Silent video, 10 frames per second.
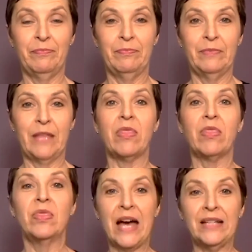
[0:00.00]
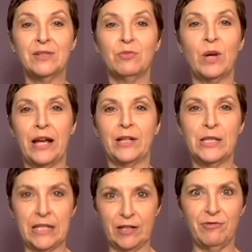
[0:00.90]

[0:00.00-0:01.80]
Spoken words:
And that's what I dig